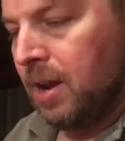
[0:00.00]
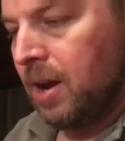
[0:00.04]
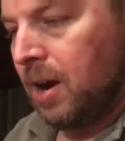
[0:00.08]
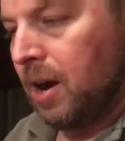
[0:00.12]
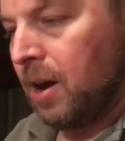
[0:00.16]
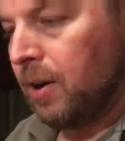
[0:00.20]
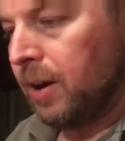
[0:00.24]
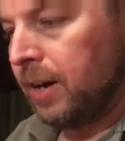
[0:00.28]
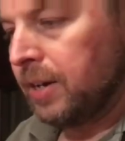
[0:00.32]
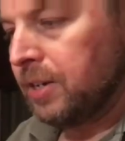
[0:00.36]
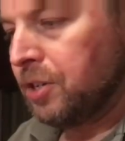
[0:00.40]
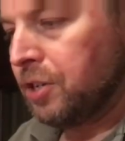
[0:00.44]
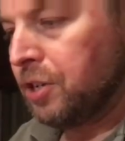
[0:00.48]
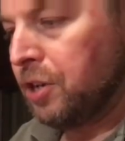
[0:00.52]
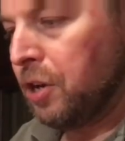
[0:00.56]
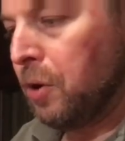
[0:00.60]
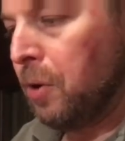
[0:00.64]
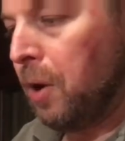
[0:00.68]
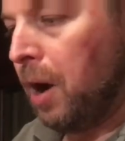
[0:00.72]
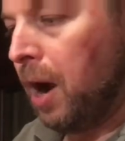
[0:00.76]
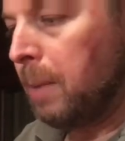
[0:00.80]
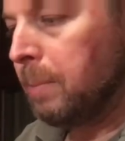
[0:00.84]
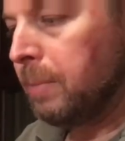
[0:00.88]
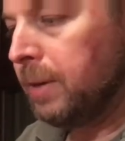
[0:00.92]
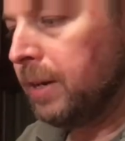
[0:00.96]
All right,
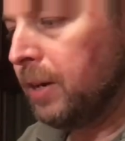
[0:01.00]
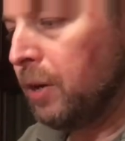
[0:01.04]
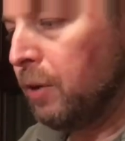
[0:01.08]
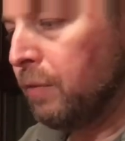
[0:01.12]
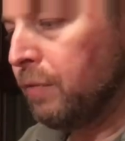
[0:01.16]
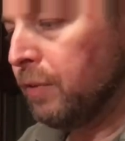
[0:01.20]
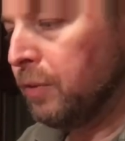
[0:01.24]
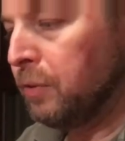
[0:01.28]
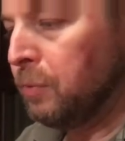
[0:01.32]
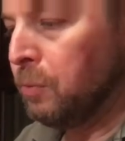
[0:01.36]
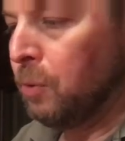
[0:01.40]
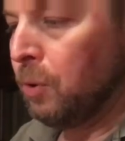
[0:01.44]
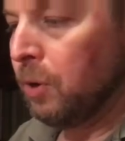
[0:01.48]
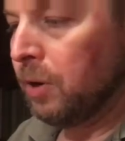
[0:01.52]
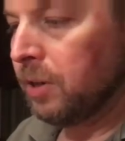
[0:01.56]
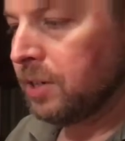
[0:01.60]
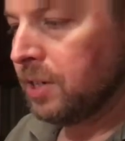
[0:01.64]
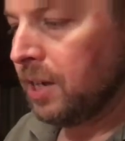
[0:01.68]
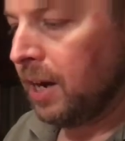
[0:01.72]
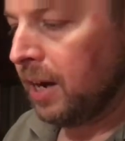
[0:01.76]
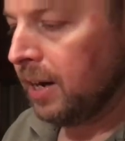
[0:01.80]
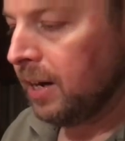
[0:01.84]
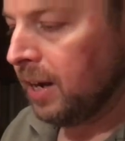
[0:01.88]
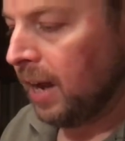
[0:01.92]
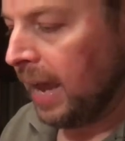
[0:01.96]
so I'm going to go for the wargs.
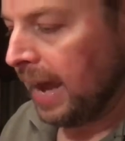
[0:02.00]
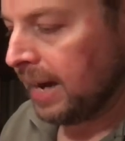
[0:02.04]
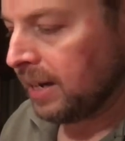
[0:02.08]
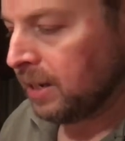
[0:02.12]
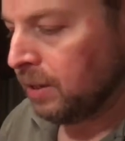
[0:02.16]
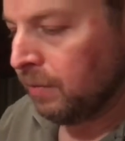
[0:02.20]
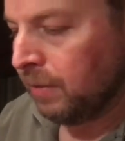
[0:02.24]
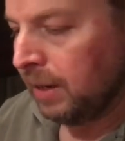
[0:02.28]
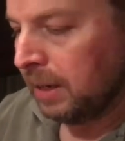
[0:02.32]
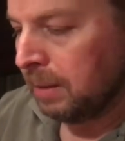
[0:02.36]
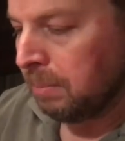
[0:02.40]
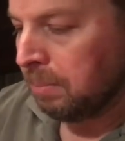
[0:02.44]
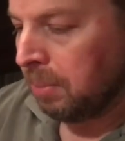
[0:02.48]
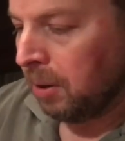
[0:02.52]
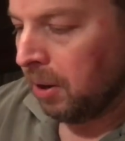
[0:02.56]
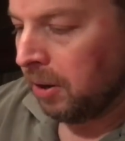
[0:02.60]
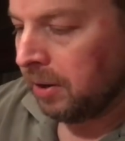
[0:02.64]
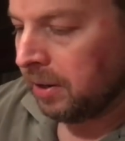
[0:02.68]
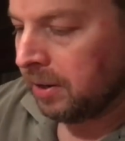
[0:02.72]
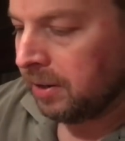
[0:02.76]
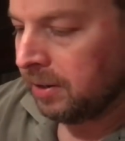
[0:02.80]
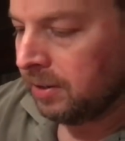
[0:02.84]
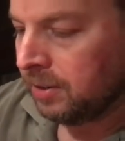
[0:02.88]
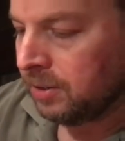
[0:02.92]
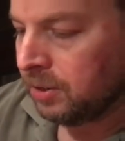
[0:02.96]
I'm going to activate
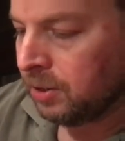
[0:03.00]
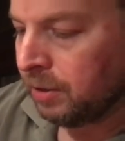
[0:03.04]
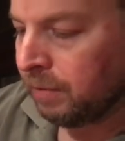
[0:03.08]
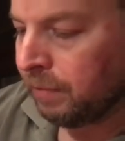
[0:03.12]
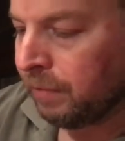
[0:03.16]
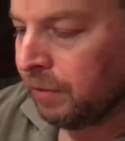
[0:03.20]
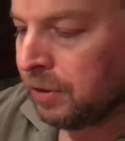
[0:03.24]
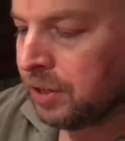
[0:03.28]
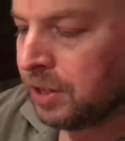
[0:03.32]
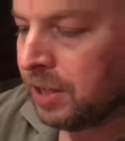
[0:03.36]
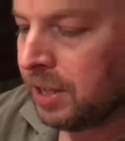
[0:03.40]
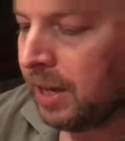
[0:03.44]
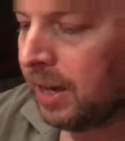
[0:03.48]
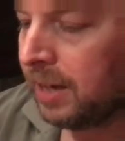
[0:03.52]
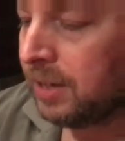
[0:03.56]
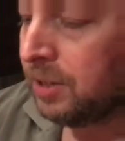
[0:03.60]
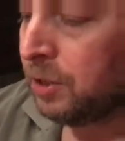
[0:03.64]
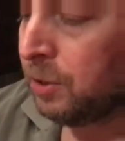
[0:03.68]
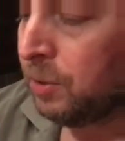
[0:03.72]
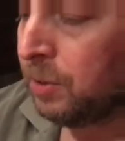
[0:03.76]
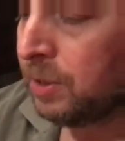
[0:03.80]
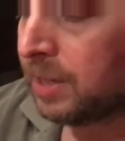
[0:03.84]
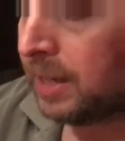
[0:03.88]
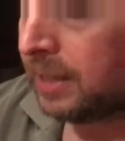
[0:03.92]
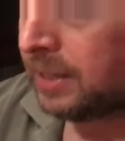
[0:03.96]
Bart. So the first thing I
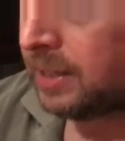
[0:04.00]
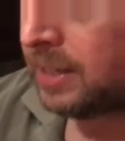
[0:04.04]
do is I